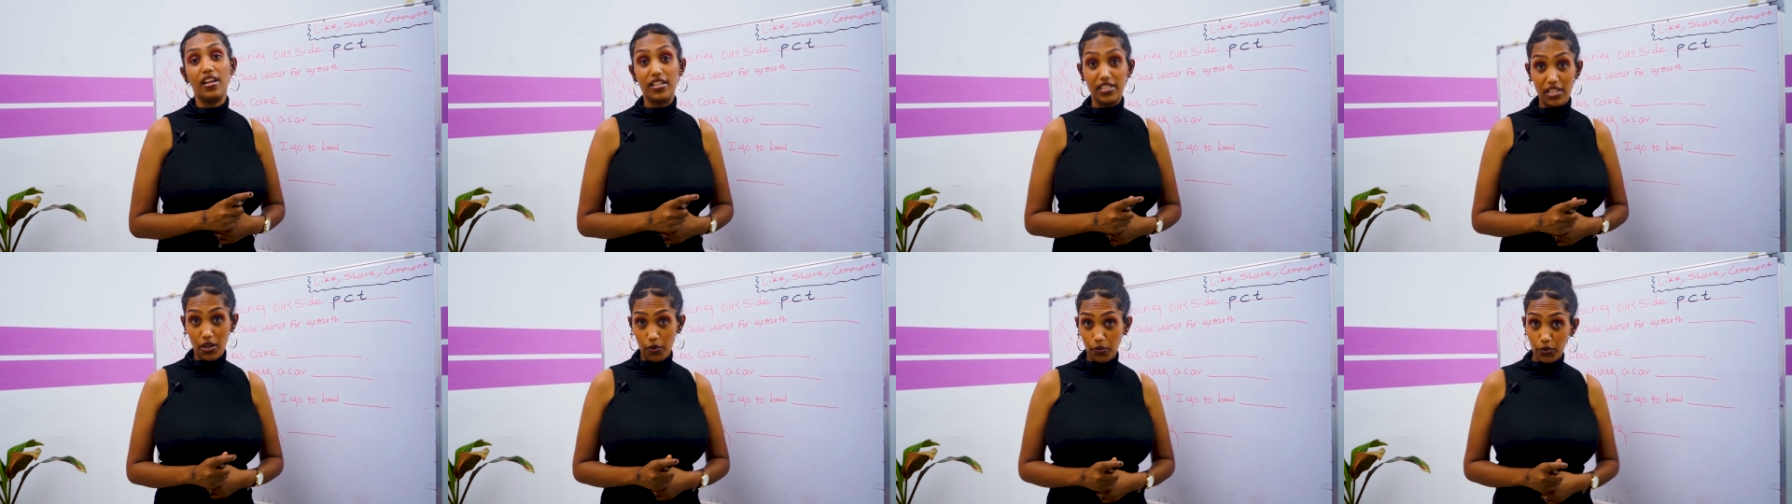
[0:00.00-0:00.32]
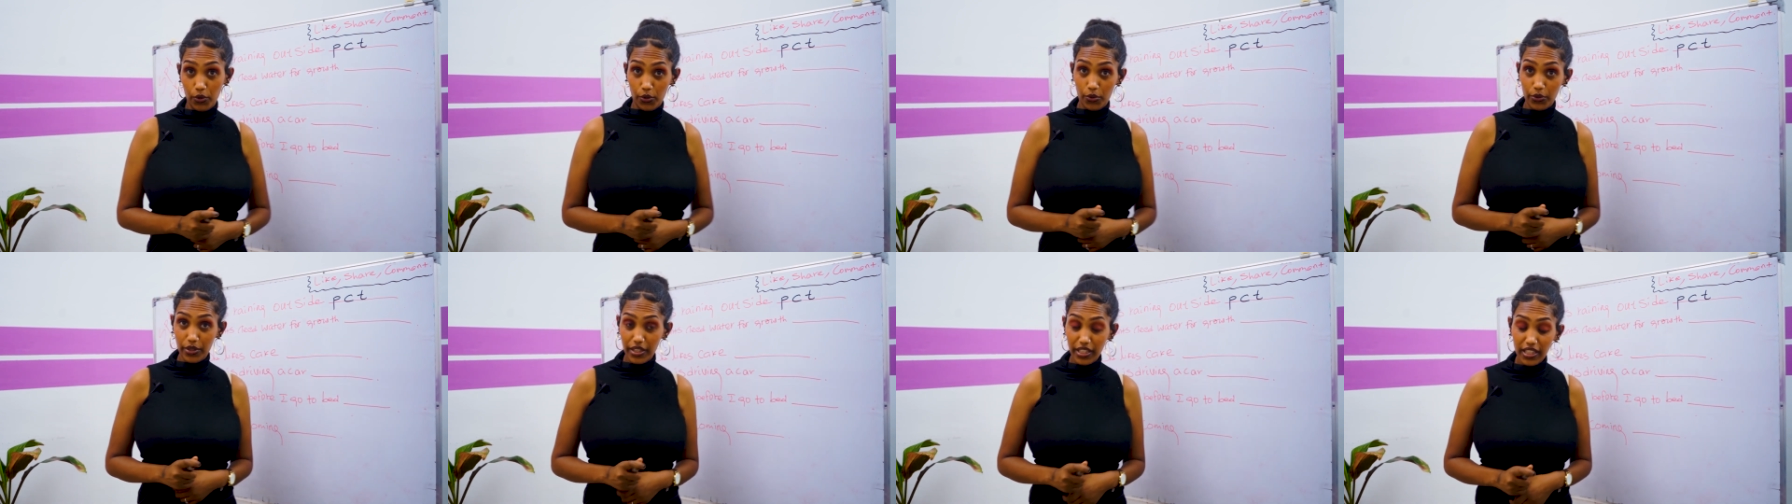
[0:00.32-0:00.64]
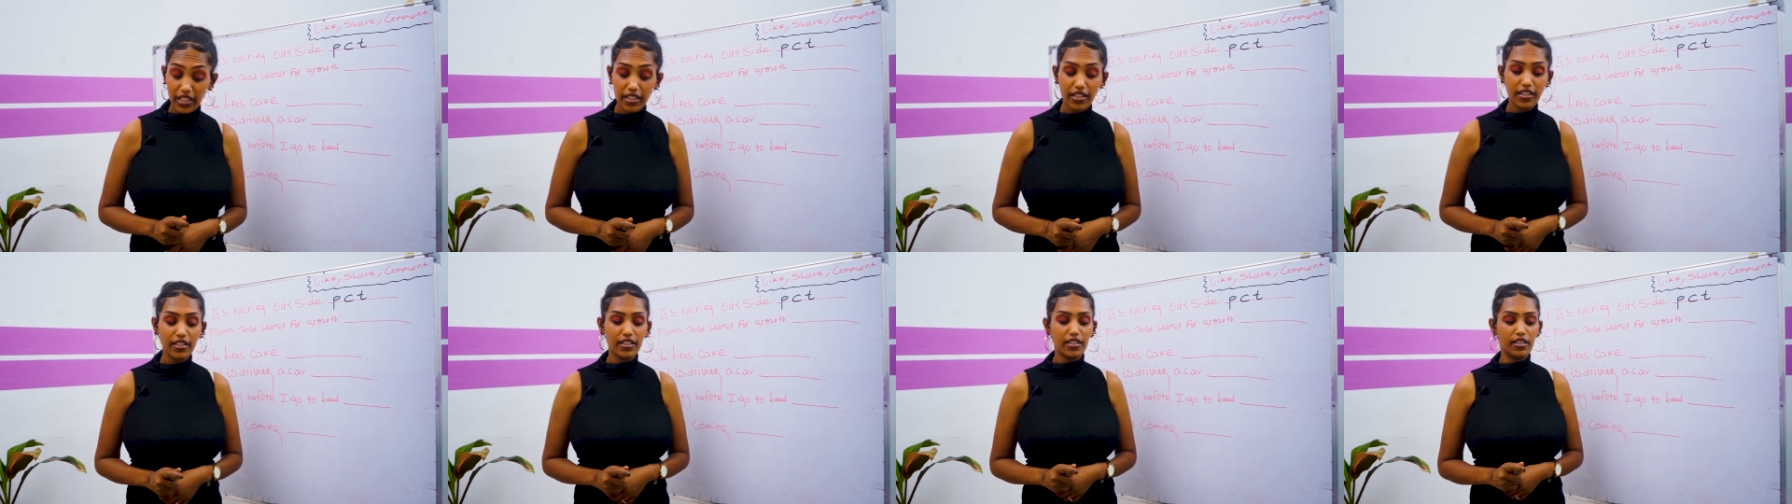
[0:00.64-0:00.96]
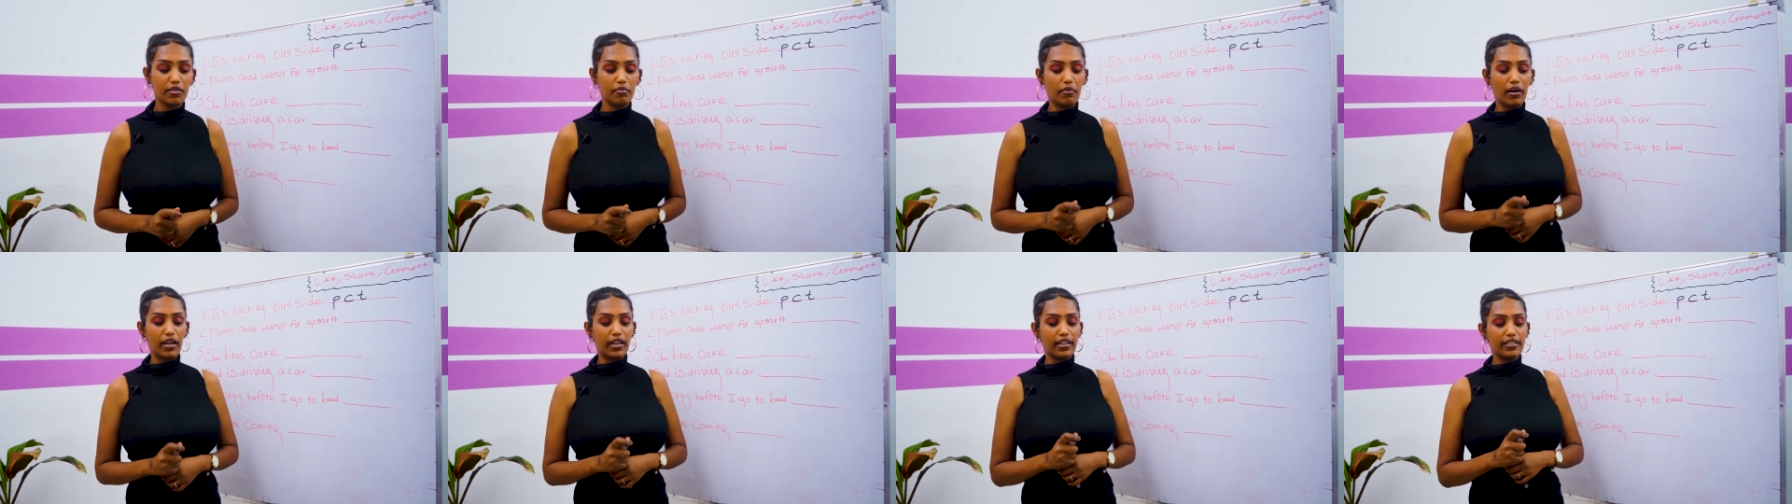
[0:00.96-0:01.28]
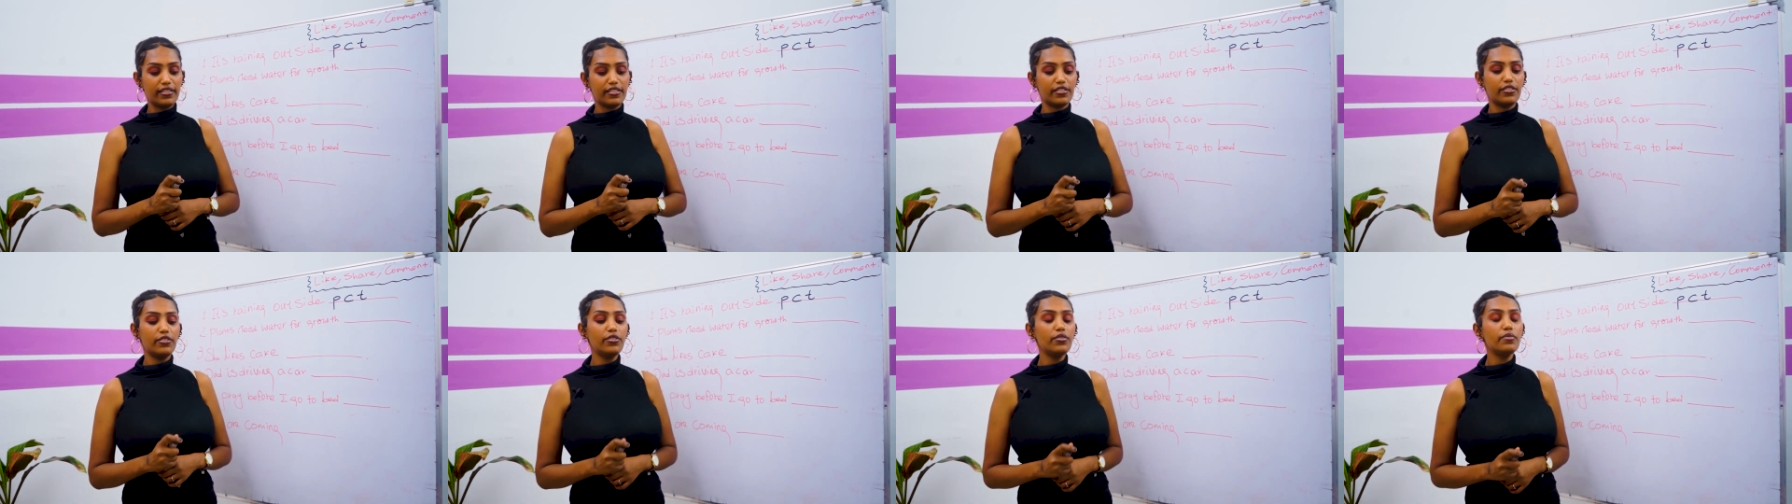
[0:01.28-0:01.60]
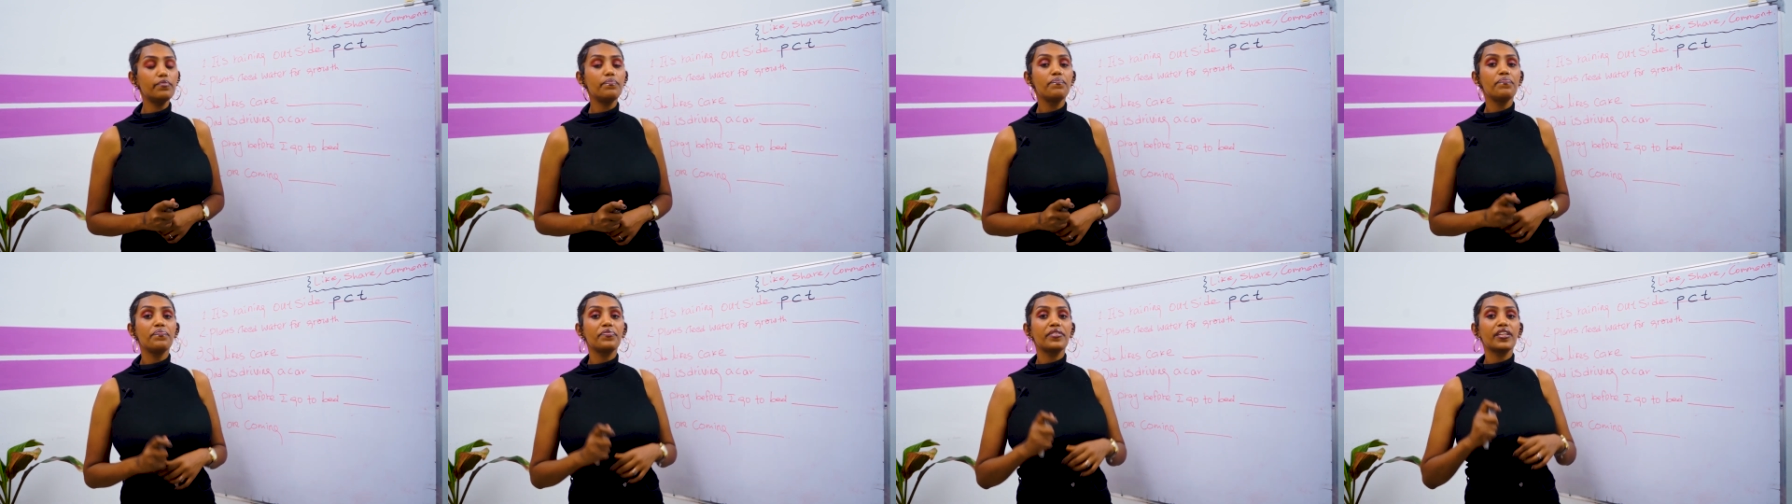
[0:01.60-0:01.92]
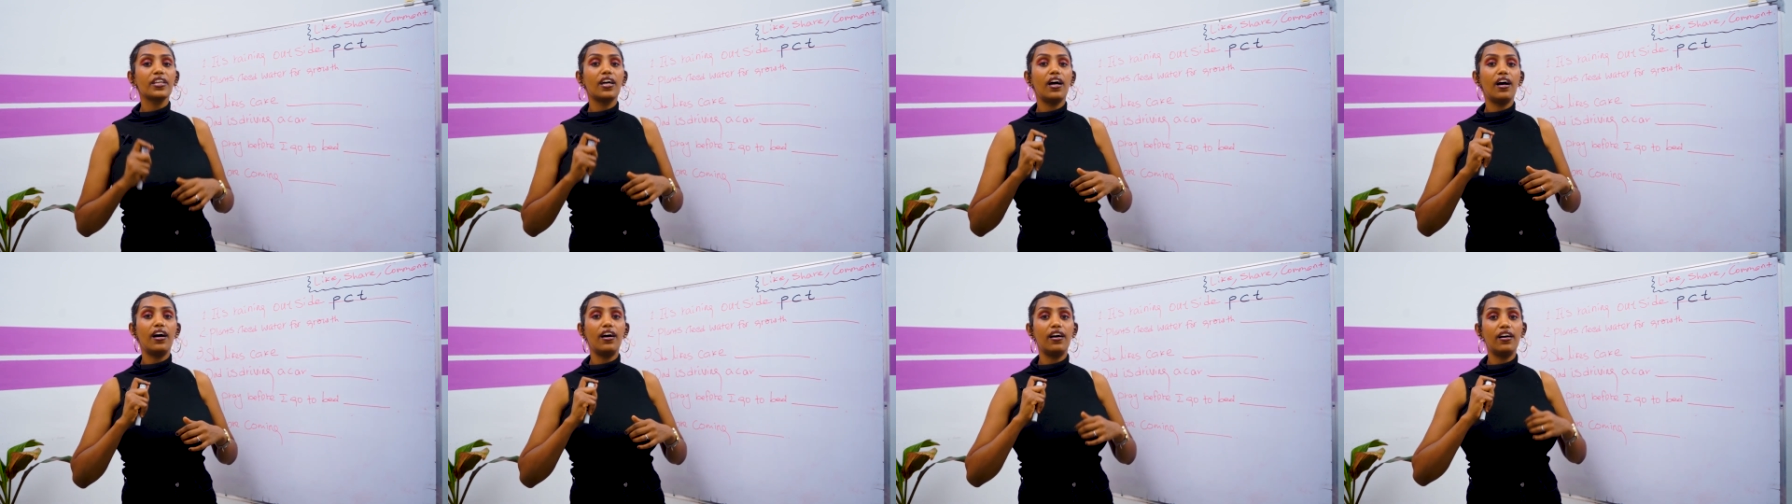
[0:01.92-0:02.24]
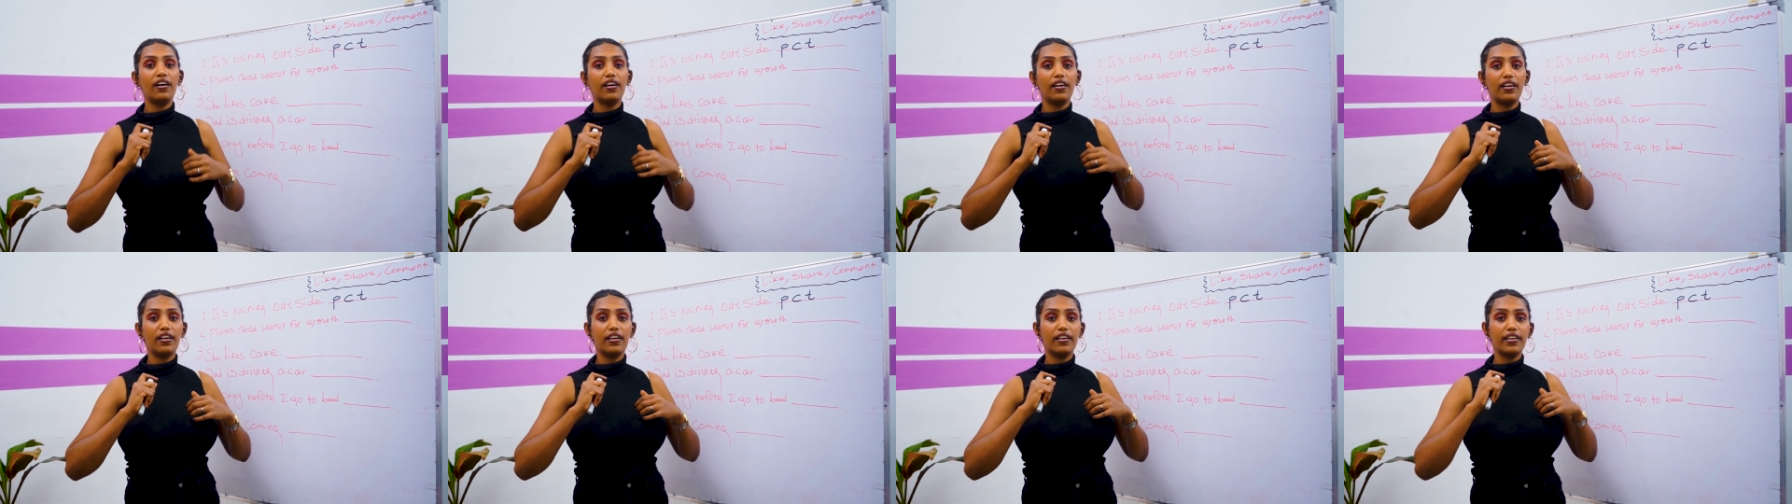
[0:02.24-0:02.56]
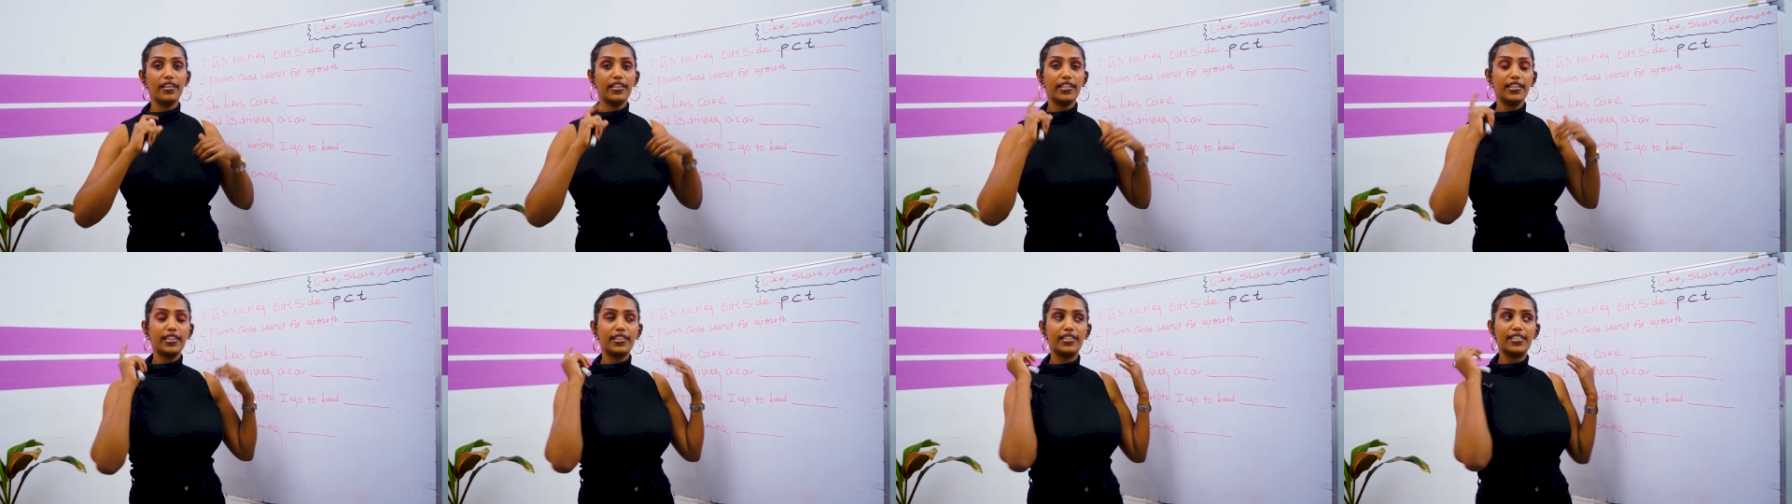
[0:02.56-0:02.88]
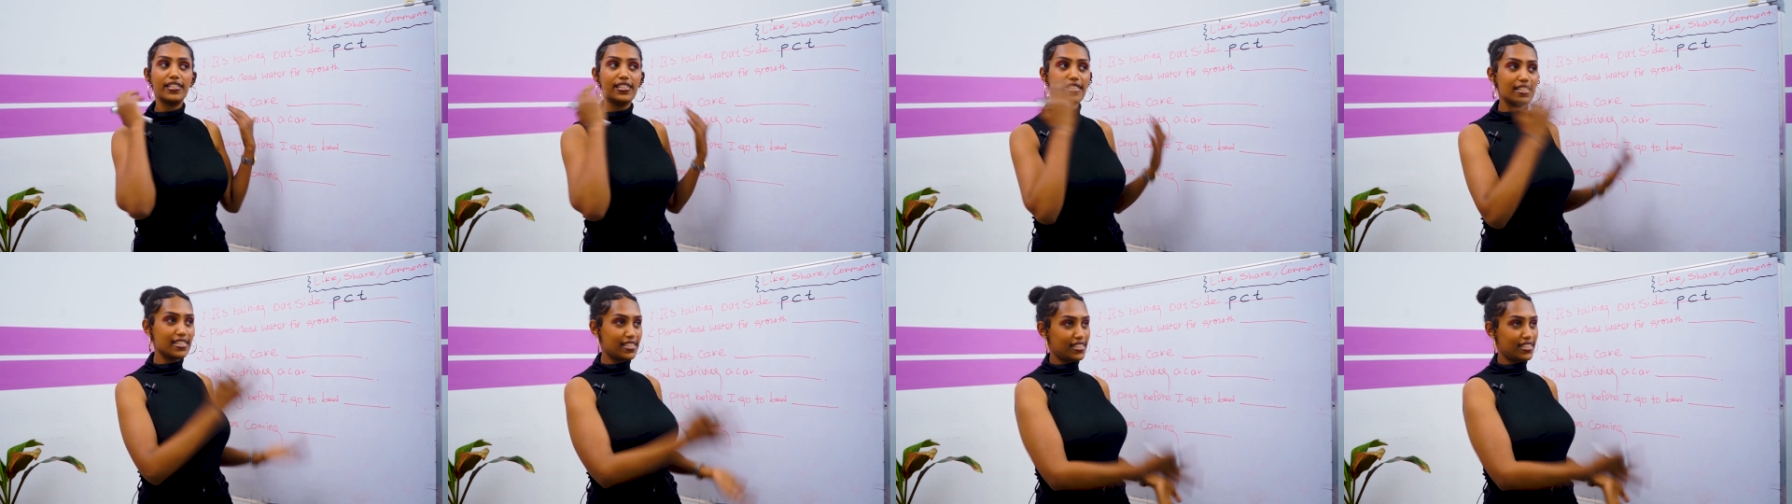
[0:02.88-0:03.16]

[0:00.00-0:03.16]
Asaukoin. Malat no. This